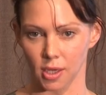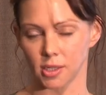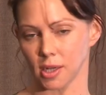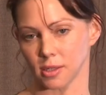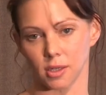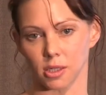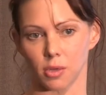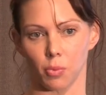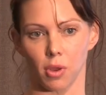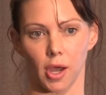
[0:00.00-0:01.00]
It doesn't
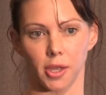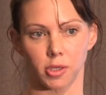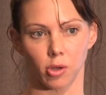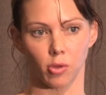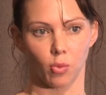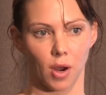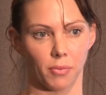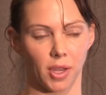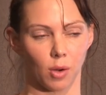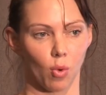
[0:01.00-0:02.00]
just apply to the
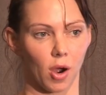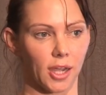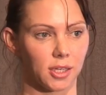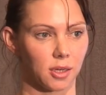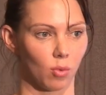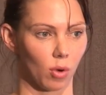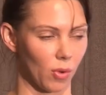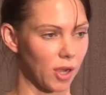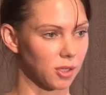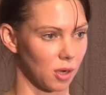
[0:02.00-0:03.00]
one metre wide
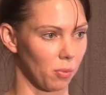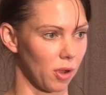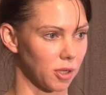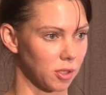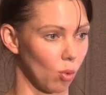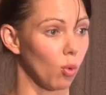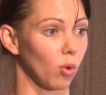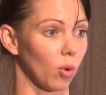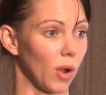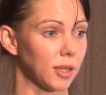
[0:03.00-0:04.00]
waterways, it applies to all
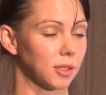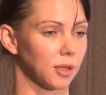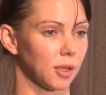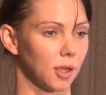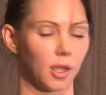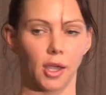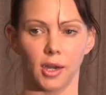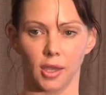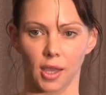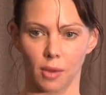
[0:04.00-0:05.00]
waterways,
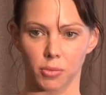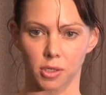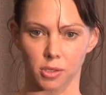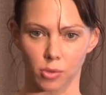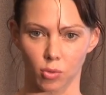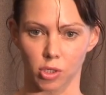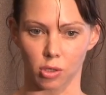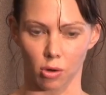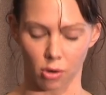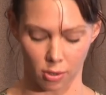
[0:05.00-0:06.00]
and it captures all
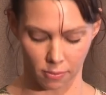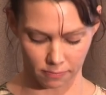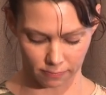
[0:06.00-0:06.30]
stock.